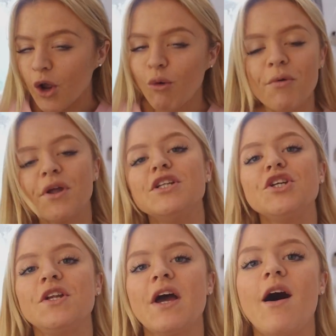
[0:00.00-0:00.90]
what I'm gonna
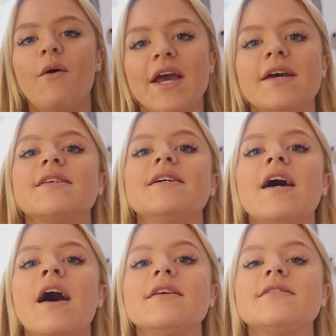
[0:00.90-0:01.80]
do now is
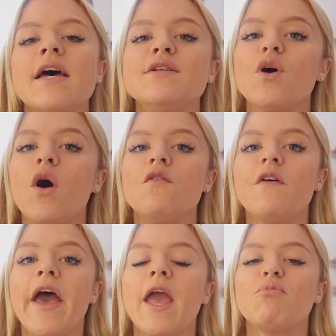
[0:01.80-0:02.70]
send off
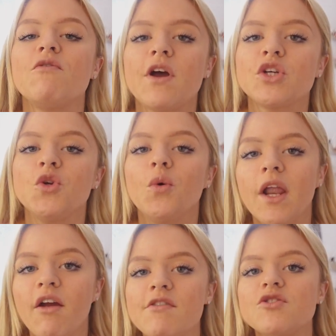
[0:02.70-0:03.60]
a professional
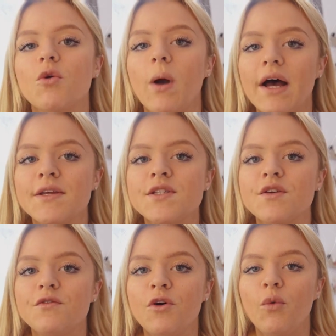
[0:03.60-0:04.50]
clearance
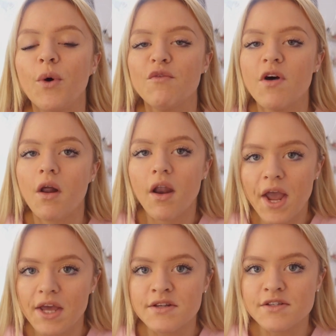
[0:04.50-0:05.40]
request for one of our
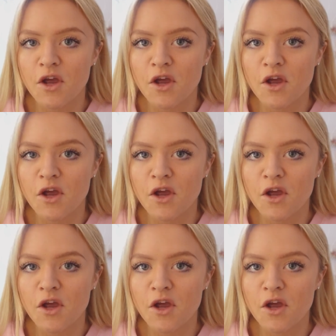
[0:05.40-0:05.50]
clients.